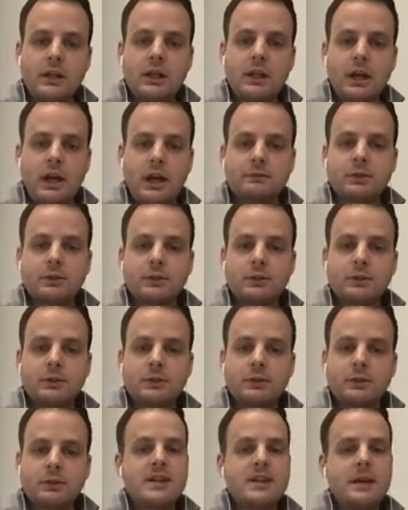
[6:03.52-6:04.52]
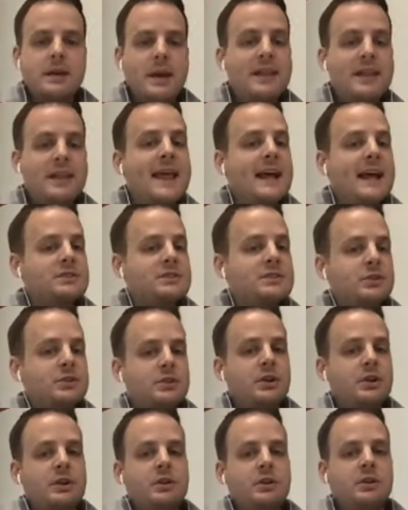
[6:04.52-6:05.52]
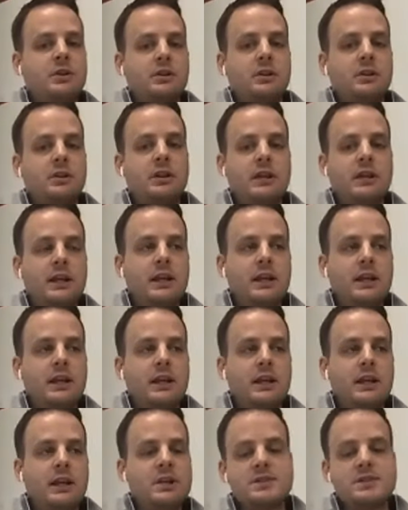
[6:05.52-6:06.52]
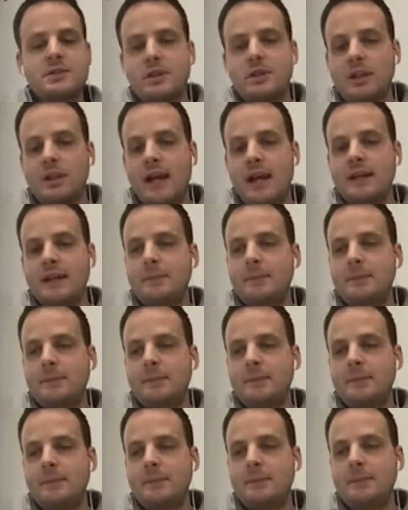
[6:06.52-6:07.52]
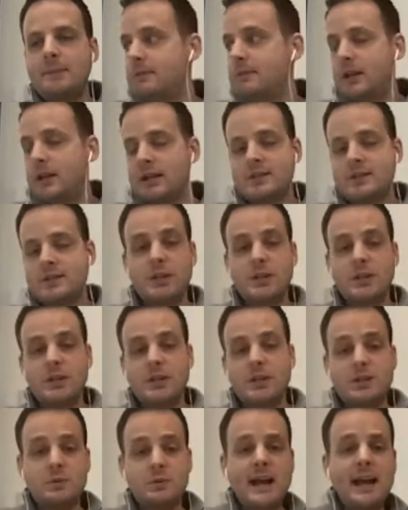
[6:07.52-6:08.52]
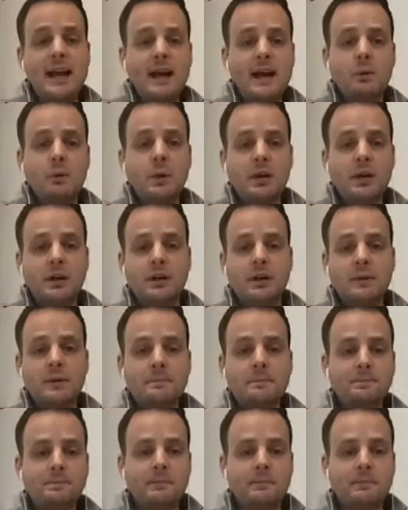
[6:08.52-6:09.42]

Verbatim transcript: yeah. uh, for a longer period of time, and that's critical um, because you'll end up in a state, even as we do now, where